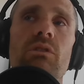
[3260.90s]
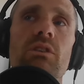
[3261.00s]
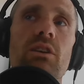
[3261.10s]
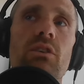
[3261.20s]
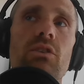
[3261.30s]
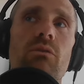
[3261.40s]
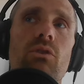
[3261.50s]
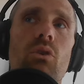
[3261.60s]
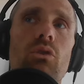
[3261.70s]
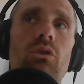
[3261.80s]
tiers of
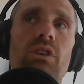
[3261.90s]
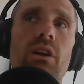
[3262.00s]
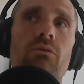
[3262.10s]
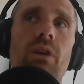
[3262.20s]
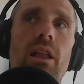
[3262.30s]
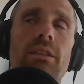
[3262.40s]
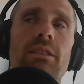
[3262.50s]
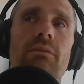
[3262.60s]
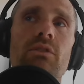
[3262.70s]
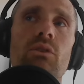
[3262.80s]
goals that are
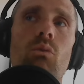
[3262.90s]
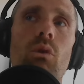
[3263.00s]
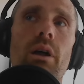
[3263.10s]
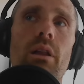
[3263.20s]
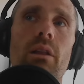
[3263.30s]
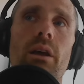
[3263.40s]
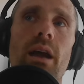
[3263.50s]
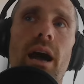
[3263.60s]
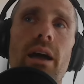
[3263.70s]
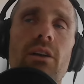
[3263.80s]
relative to what
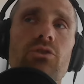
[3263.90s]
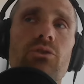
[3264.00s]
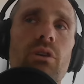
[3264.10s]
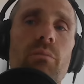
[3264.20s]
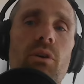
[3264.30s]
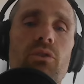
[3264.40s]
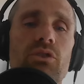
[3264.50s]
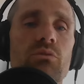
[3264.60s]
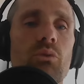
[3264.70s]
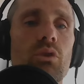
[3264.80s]
like I enjoy about
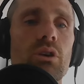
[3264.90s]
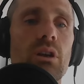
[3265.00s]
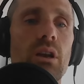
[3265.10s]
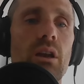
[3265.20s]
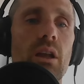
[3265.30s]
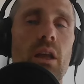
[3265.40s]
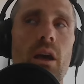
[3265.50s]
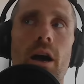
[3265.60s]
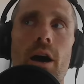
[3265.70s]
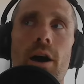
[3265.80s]
the sport.
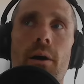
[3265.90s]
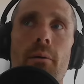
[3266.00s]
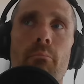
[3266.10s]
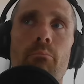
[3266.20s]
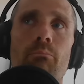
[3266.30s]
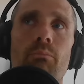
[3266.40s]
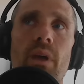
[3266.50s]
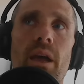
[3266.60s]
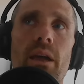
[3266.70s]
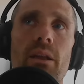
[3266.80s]
Um,
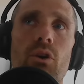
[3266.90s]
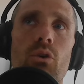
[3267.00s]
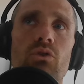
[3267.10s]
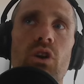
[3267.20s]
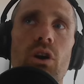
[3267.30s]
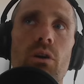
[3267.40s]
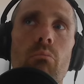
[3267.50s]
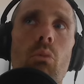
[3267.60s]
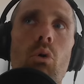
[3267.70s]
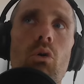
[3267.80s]
and those are
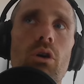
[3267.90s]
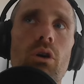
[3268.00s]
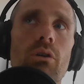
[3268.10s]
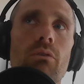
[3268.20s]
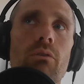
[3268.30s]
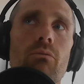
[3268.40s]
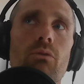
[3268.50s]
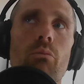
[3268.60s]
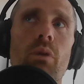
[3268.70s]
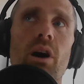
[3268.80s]
more
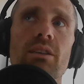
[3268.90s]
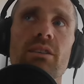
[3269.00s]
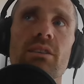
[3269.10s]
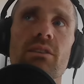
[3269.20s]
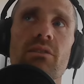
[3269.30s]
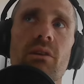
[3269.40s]
robust